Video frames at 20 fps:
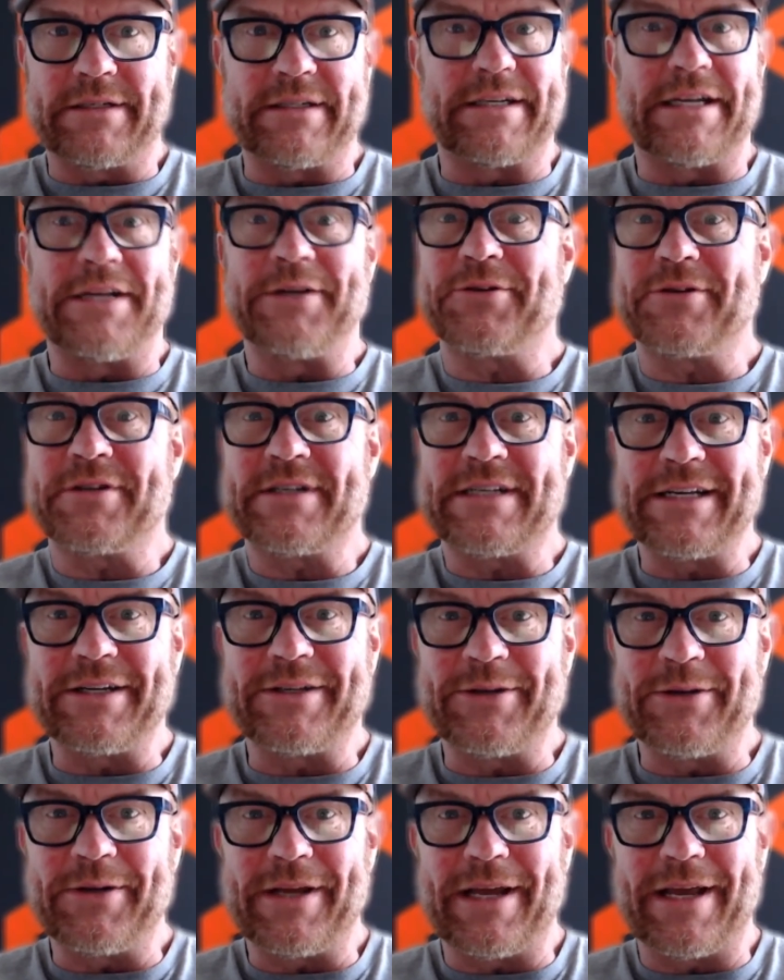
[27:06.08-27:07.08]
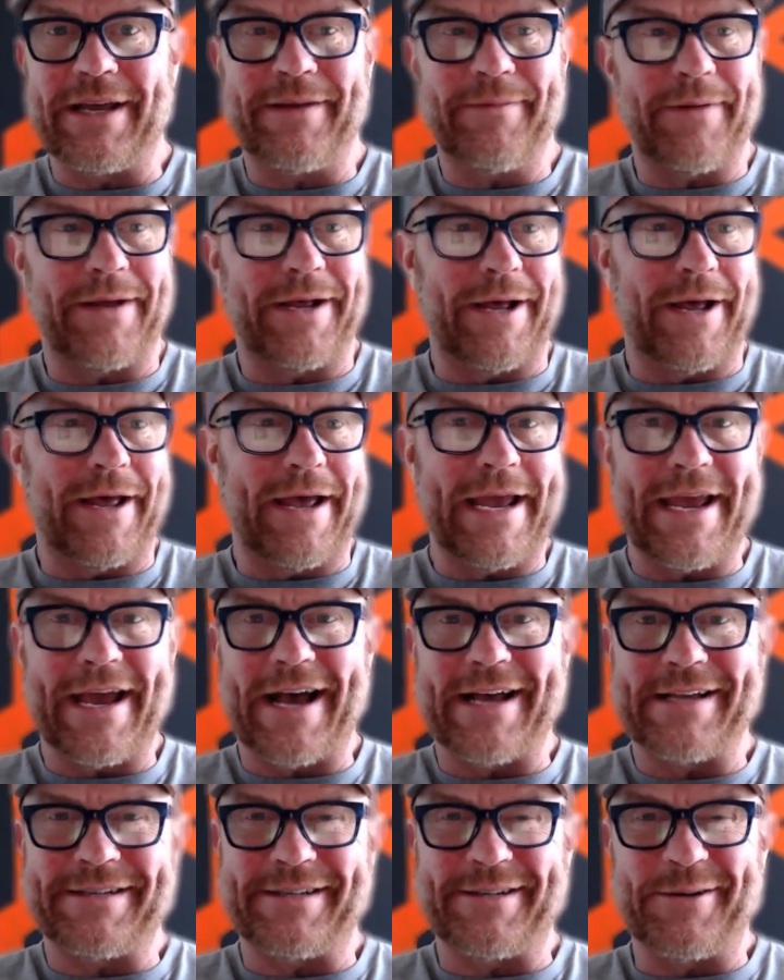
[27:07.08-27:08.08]
interesting to you,
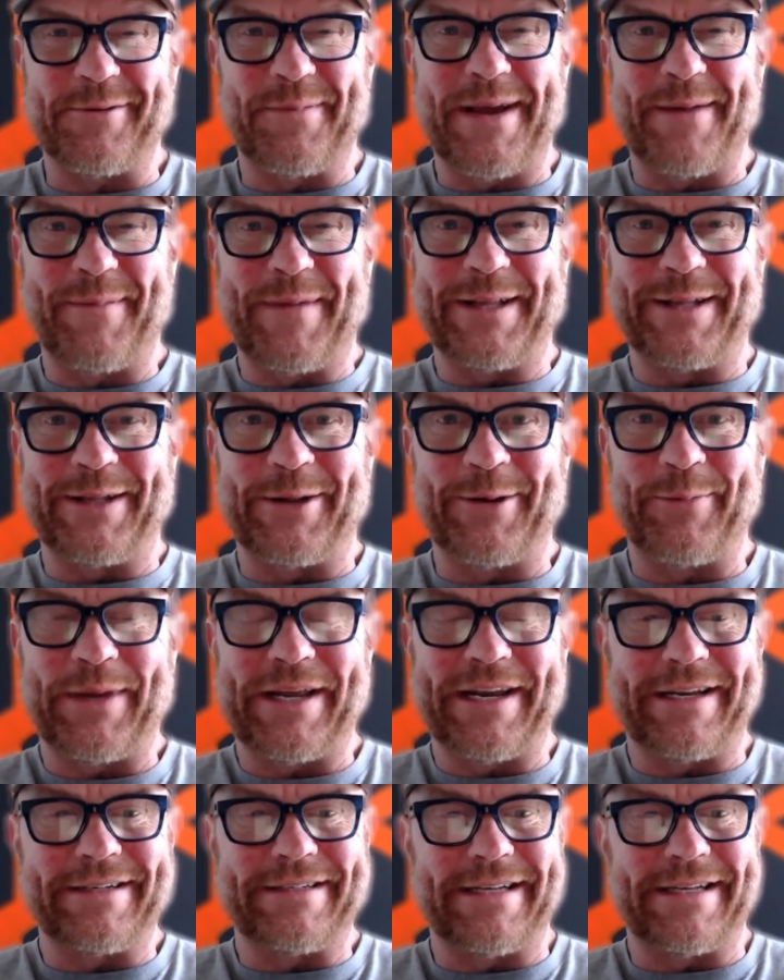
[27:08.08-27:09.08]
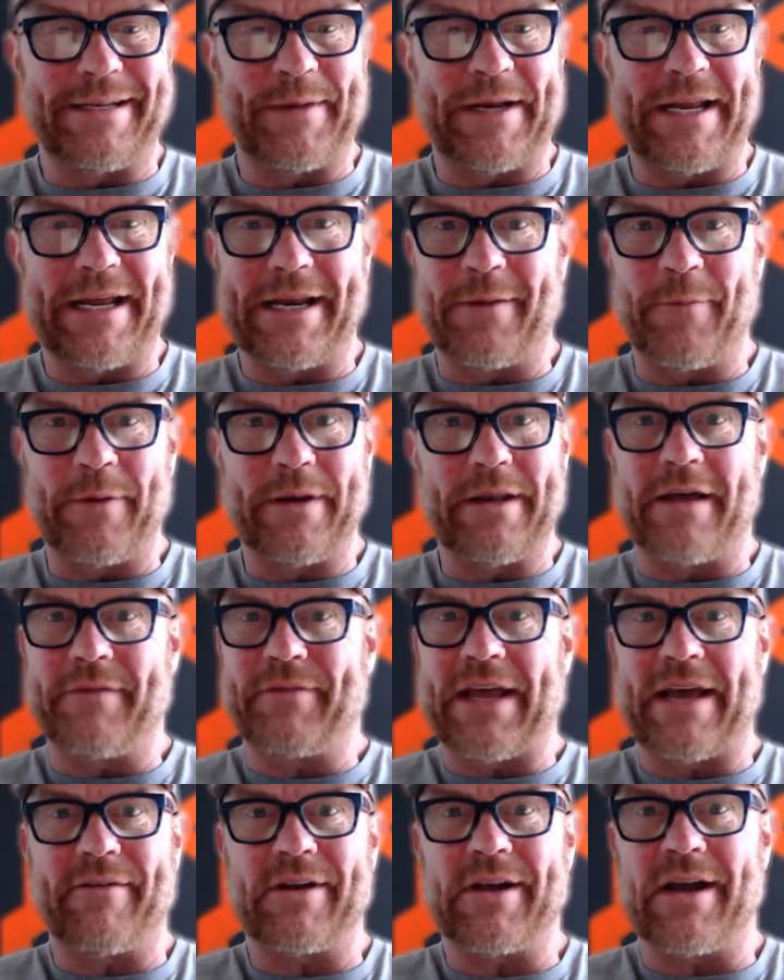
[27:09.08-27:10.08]
AI still maybe a little bit intimidating. We'd love
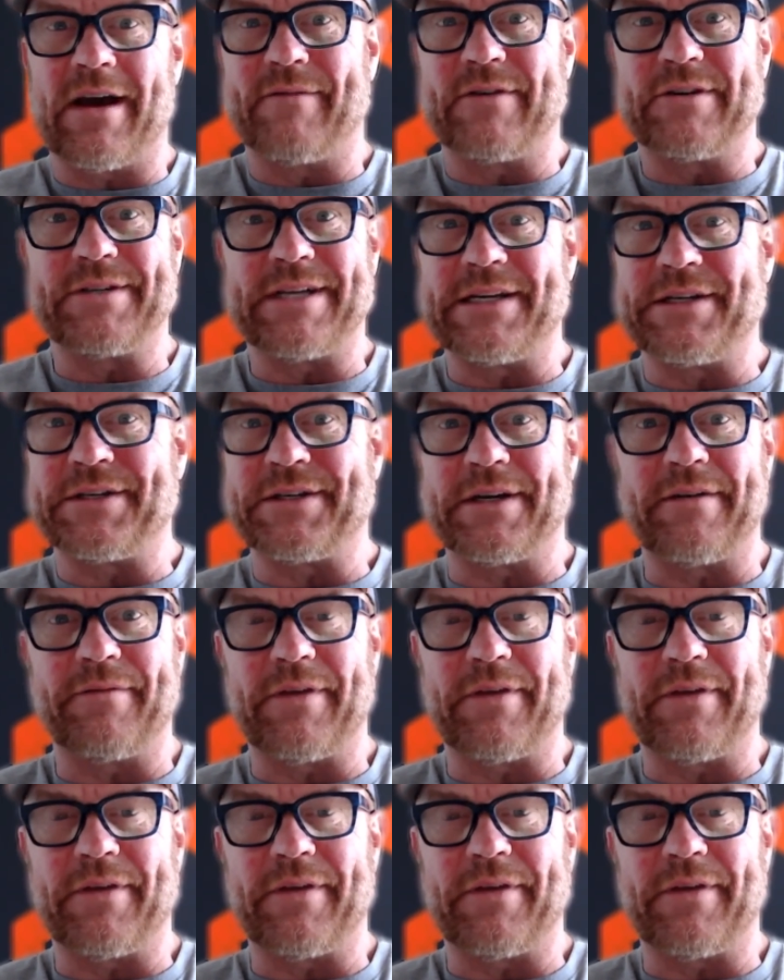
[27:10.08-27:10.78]
to have a conversation.